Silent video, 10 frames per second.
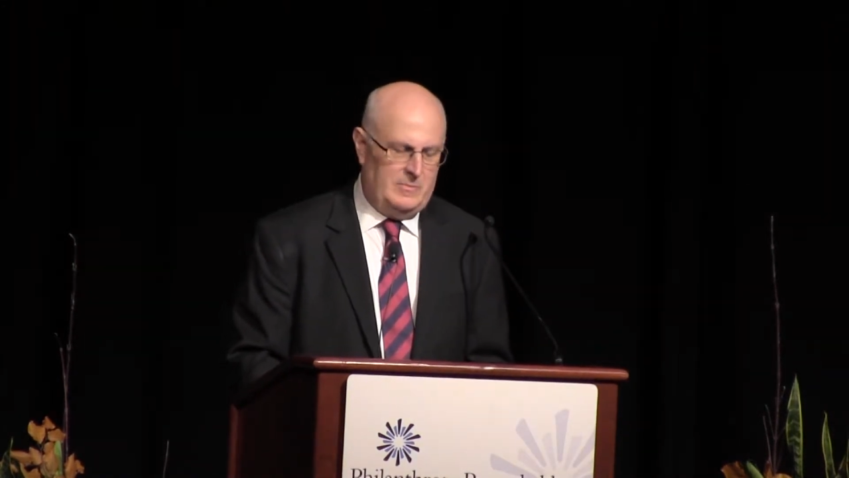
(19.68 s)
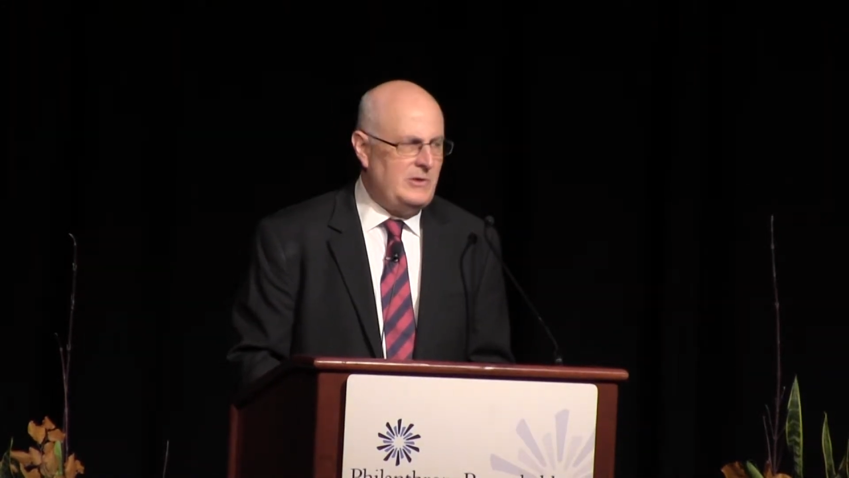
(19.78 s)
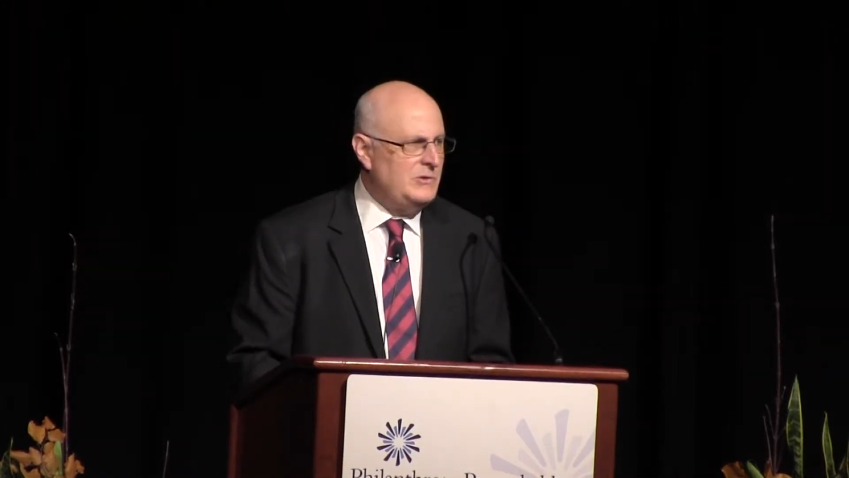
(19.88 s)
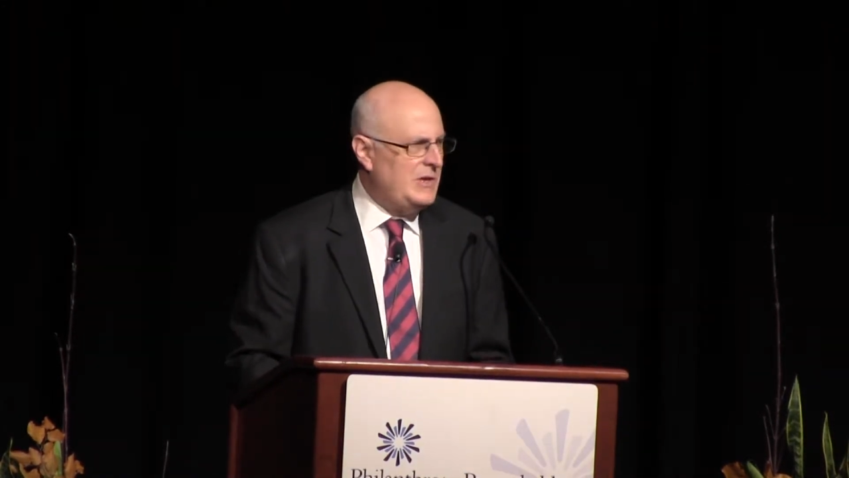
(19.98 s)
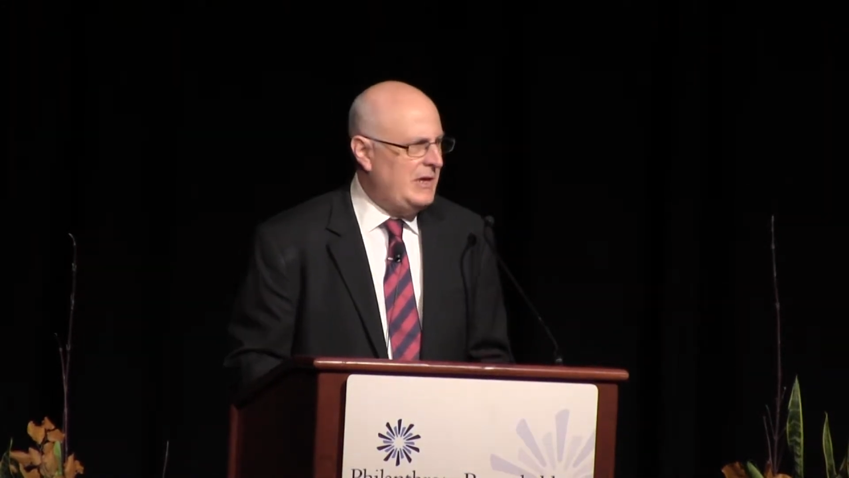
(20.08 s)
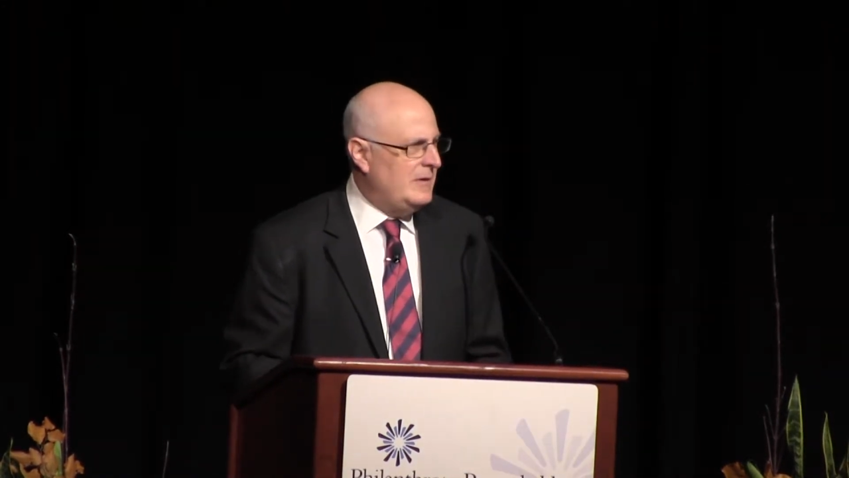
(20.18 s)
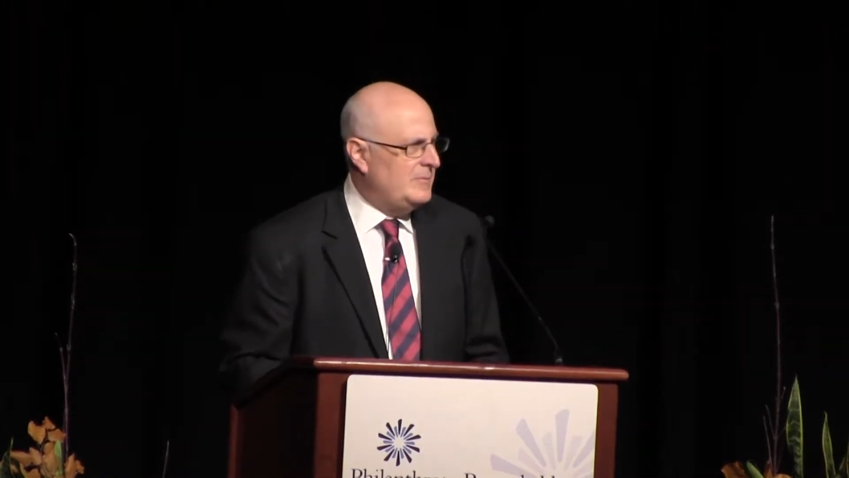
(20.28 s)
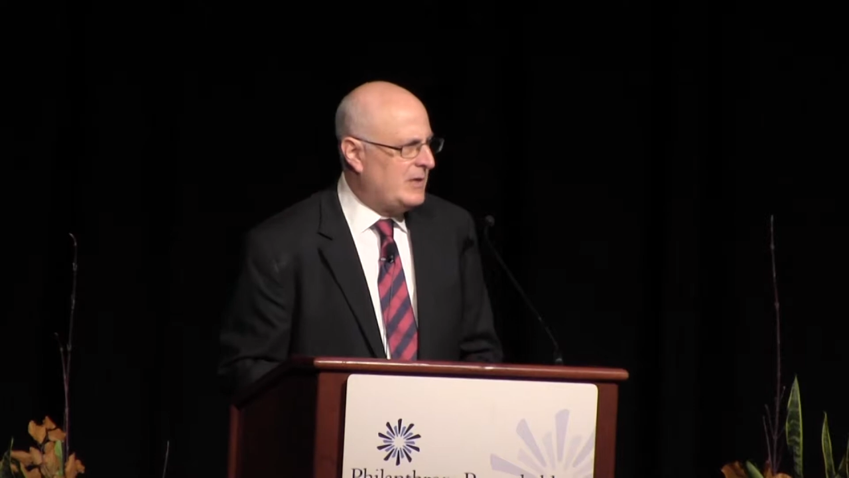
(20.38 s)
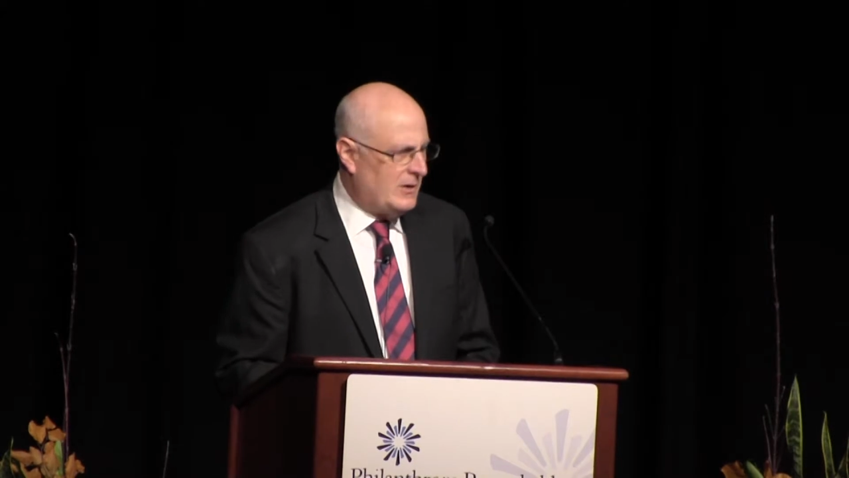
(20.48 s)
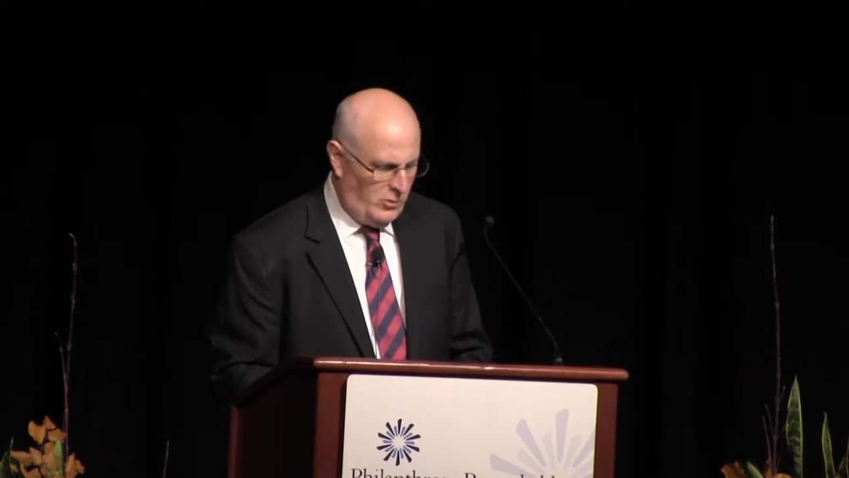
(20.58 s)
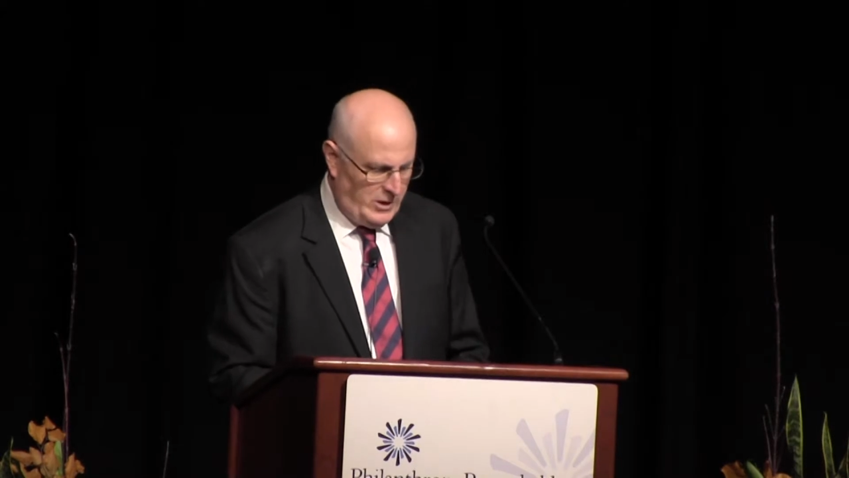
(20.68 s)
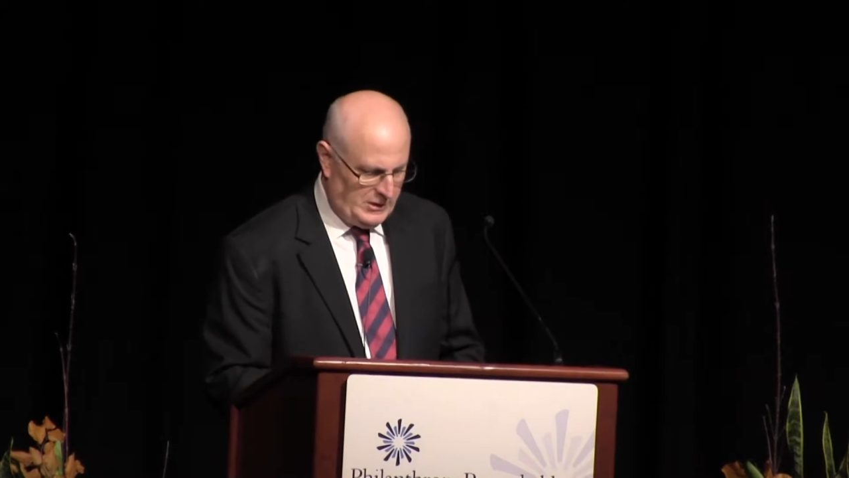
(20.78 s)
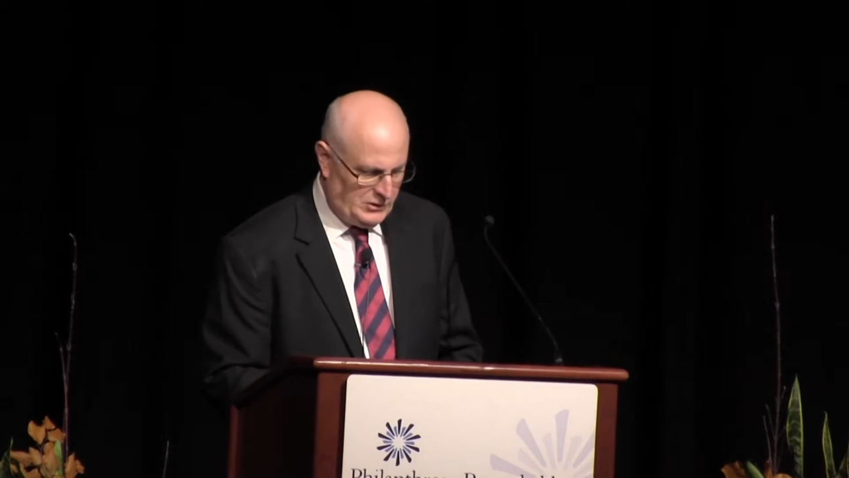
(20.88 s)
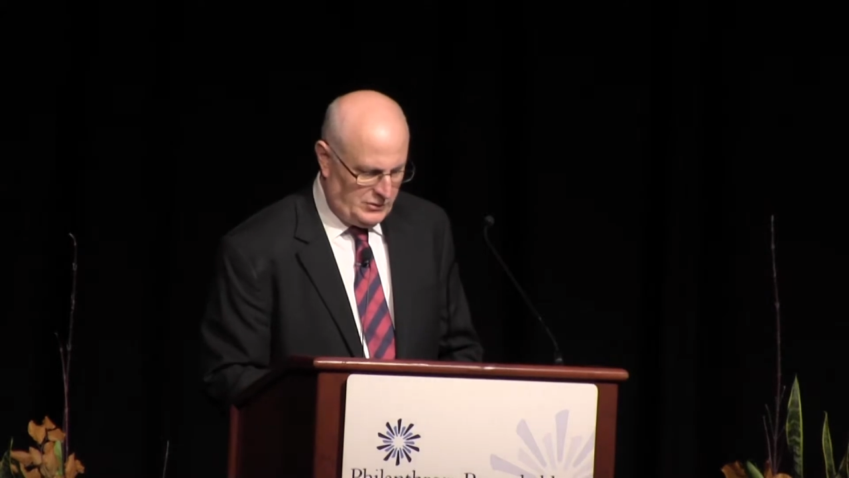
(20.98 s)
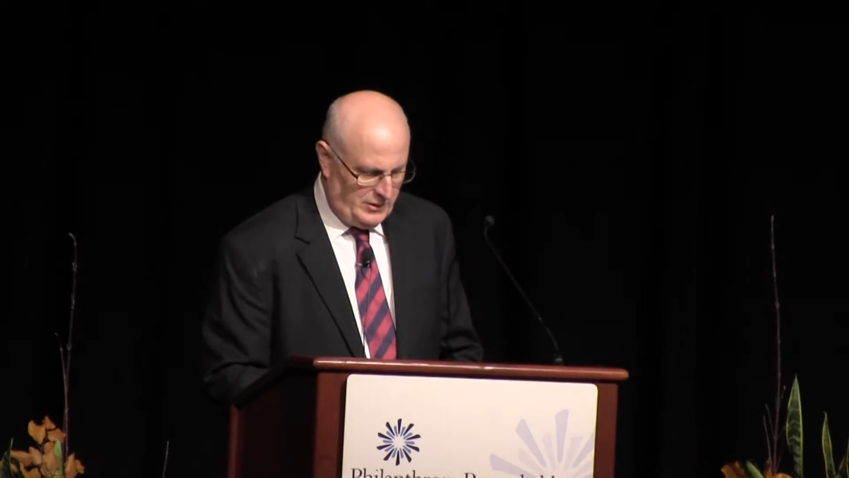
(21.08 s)
museums and
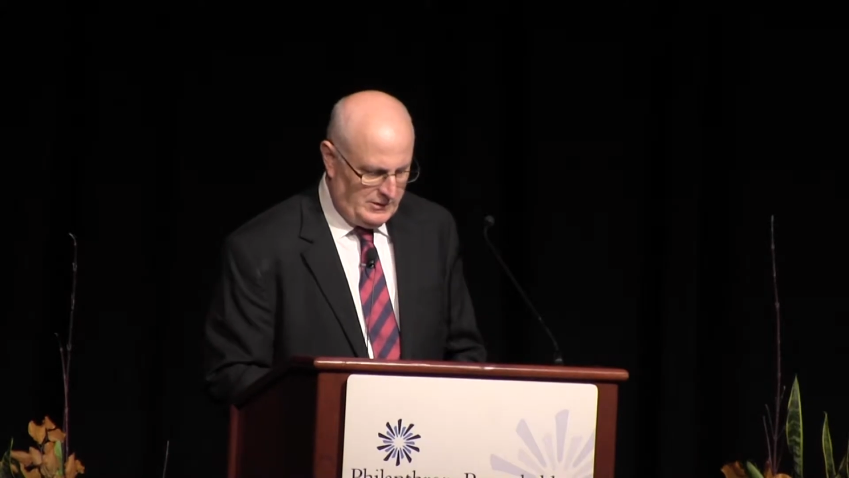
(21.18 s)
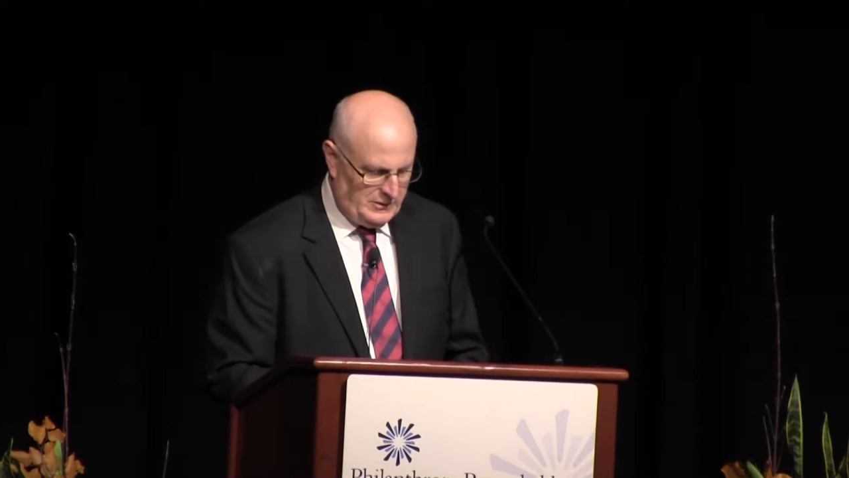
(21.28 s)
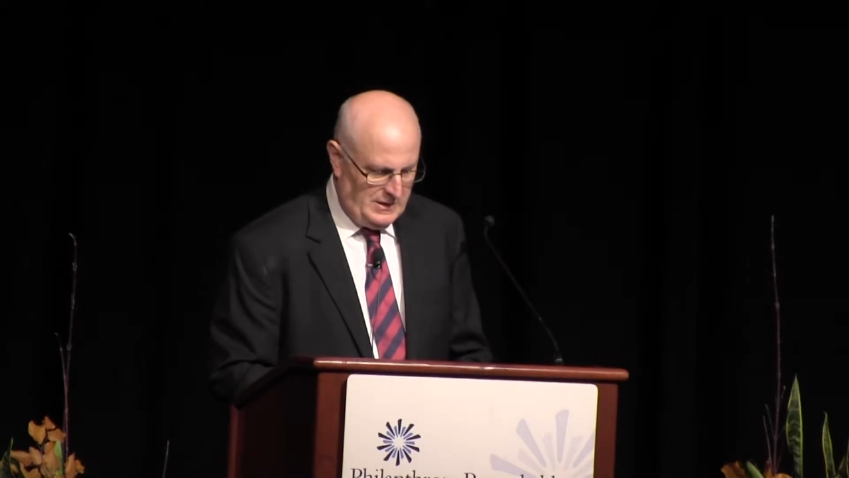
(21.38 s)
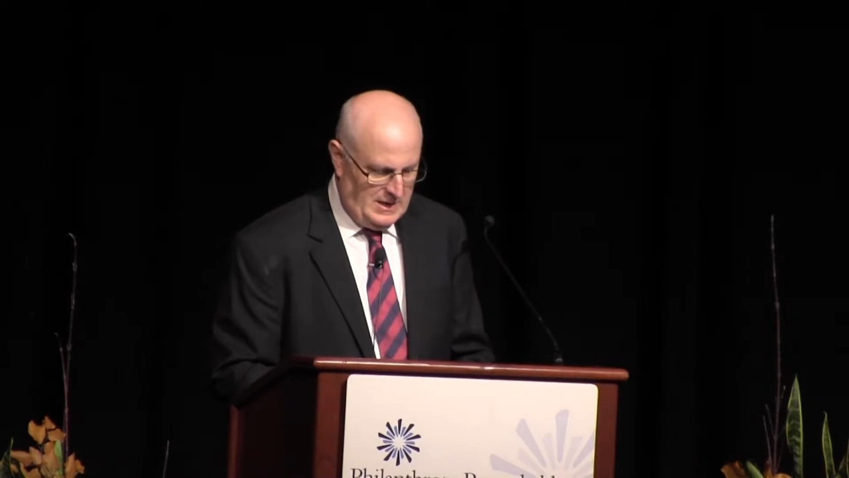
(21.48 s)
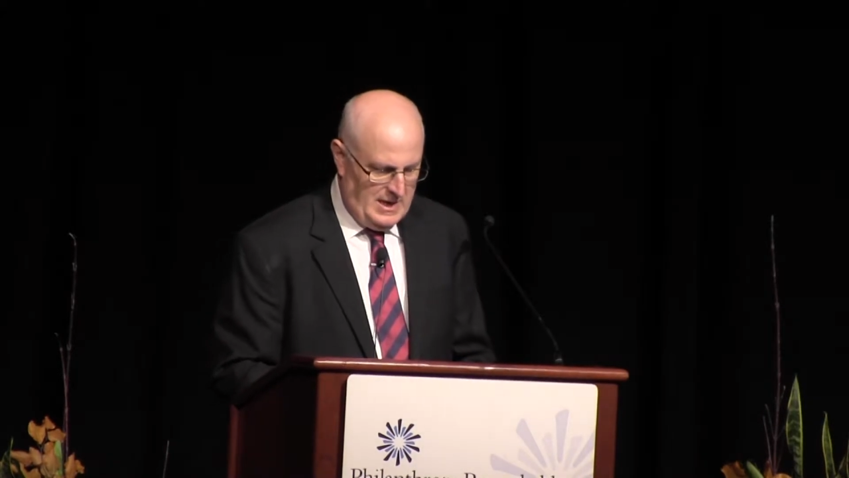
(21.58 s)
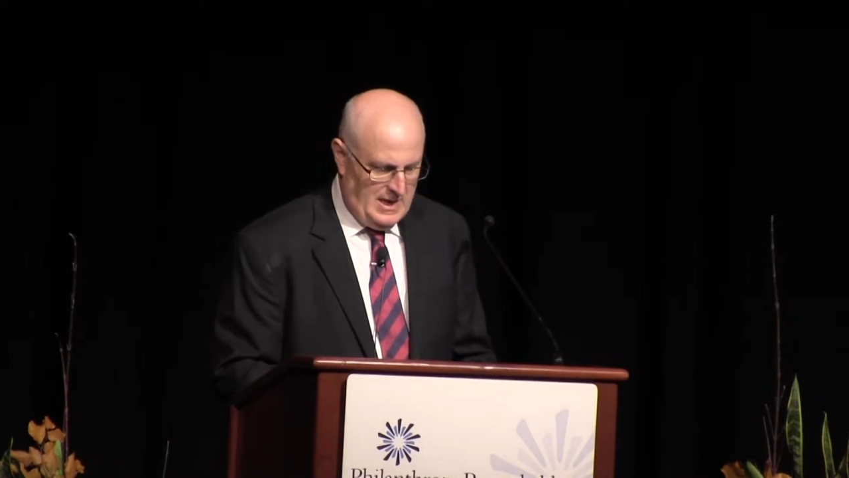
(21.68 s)
orchestras,